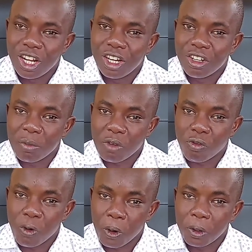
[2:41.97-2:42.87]
Number
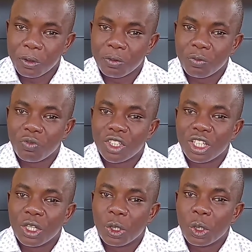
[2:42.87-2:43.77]
four,
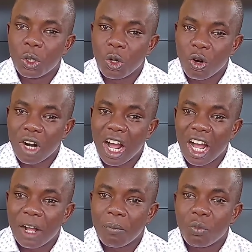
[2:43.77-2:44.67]
Nora
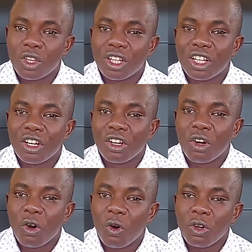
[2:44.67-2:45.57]

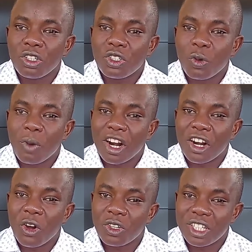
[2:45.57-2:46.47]
also
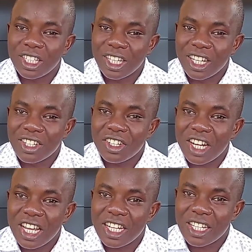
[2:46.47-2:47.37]
paradoxically
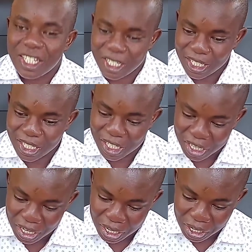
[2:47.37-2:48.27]
states
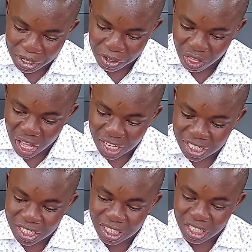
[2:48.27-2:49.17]
that
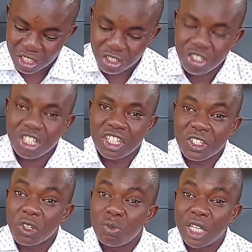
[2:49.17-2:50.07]
she has
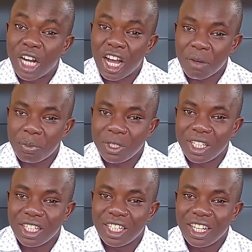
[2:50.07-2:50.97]
not been happy
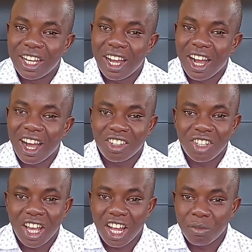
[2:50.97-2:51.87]
at the
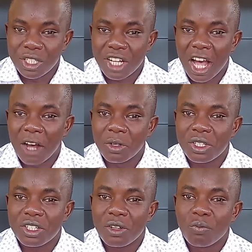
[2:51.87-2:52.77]
Helmers' house.
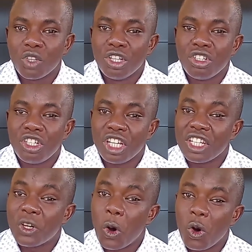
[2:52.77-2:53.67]
She has
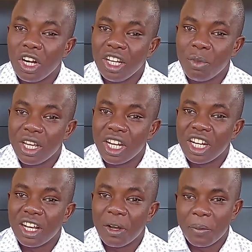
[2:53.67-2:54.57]
only been
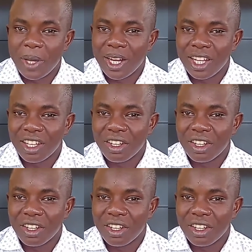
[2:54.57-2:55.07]
married.